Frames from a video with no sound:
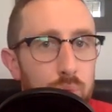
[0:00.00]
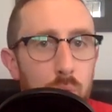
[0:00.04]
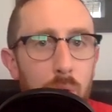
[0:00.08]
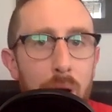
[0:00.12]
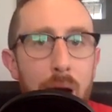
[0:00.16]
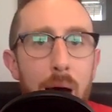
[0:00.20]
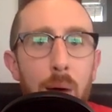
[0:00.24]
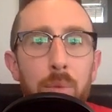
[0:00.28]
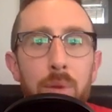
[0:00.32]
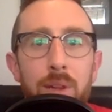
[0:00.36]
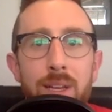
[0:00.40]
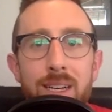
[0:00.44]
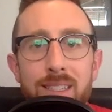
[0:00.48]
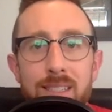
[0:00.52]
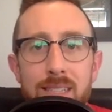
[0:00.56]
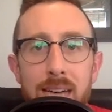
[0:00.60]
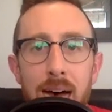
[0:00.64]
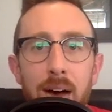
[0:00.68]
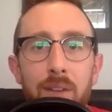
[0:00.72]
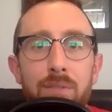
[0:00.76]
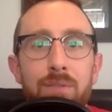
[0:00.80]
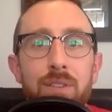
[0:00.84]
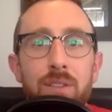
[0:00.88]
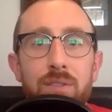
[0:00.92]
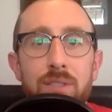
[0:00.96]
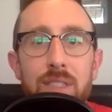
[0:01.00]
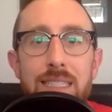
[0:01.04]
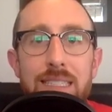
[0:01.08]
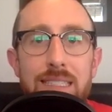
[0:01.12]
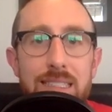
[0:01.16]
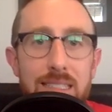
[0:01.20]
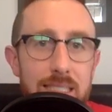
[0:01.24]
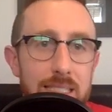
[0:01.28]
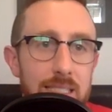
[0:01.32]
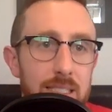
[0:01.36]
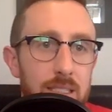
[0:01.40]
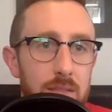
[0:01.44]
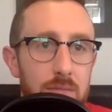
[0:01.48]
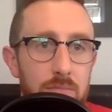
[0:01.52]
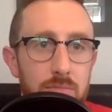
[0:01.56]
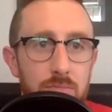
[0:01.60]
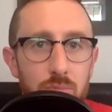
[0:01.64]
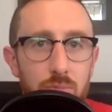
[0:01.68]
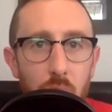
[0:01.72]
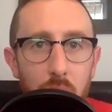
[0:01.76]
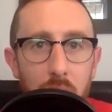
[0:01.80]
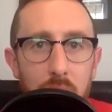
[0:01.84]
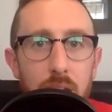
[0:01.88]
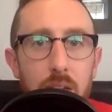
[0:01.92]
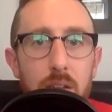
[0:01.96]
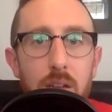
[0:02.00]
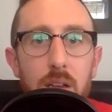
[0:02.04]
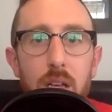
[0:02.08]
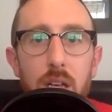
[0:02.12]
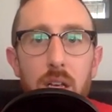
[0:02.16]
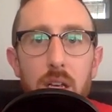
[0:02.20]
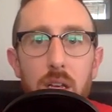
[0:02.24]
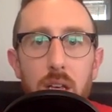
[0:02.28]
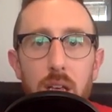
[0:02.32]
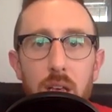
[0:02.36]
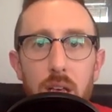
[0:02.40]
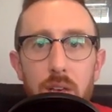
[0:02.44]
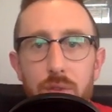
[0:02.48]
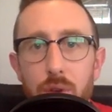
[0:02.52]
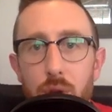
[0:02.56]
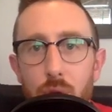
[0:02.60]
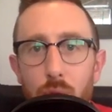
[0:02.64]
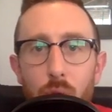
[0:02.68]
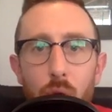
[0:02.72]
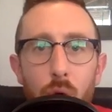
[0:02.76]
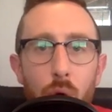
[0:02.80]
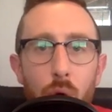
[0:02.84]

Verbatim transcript: Probably a top 15 season, right? If you're